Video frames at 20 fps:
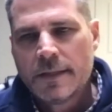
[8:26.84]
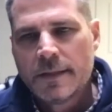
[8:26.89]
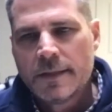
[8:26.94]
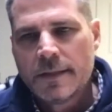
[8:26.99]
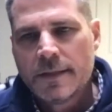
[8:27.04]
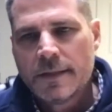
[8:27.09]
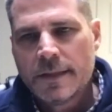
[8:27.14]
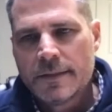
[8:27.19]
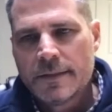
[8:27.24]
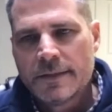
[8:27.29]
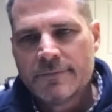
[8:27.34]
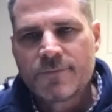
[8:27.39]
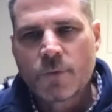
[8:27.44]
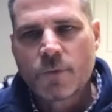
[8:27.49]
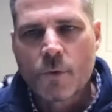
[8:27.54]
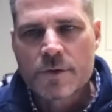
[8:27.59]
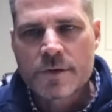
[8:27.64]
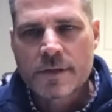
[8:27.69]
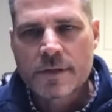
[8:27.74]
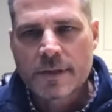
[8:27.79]
Uh,
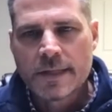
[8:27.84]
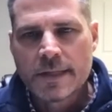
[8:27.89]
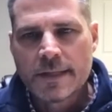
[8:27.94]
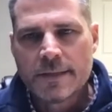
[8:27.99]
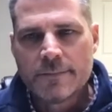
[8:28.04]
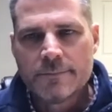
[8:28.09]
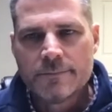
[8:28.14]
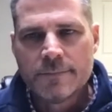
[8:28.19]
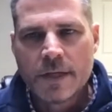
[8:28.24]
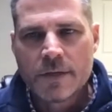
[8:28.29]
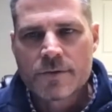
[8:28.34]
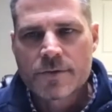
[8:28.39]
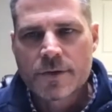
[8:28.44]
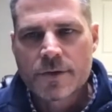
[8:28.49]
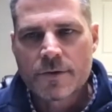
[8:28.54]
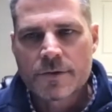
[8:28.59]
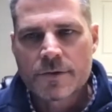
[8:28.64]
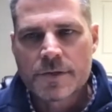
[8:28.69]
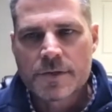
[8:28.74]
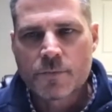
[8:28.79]
unfortunately, in most
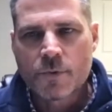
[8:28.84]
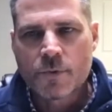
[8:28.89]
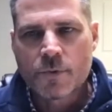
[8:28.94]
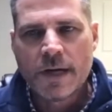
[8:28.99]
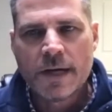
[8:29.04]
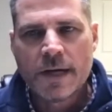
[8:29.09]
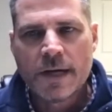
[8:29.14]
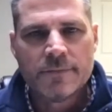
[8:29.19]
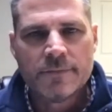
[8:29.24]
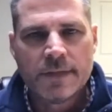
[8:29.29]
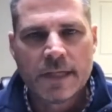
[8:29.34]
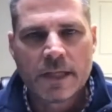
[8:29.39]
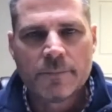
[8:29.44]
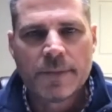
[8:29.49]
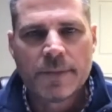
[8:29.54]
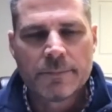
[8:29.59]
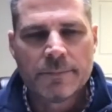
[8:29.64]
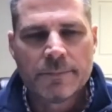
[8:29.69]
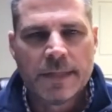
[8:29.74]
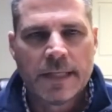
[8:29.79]
churches, we're not
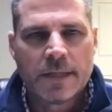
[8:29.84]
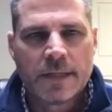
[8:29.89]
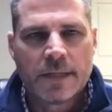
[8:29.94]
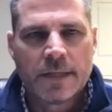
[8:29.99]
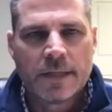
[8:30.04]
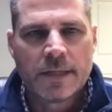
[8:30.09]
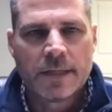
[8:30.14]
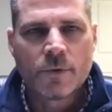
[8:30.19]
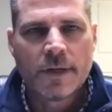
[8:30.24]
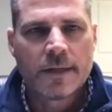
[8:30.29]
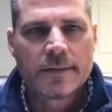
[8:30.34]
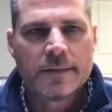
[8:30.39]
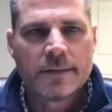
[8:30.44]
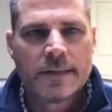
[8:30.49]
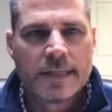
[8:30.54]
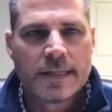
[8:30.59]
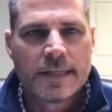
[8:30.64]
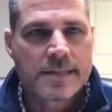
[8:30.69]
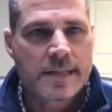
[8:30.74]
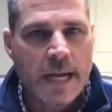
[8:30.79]
developing men. We're not
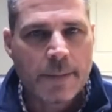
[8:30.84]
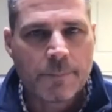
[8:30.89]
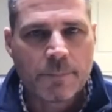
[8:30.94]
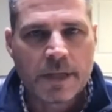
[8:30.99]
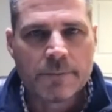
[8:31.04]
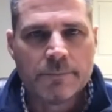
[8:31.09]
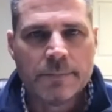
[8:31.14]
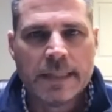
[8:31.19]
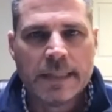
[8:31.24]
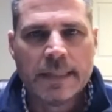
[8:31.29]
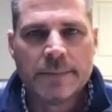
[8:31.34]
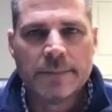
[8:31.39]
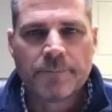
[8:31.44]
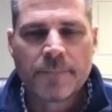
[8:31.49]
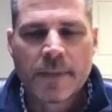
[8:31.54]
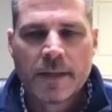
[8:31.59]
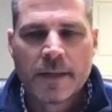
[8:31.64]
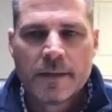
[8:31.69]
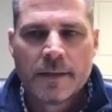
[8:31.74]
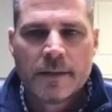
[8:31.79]
uh, discipling
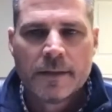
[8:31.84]
men.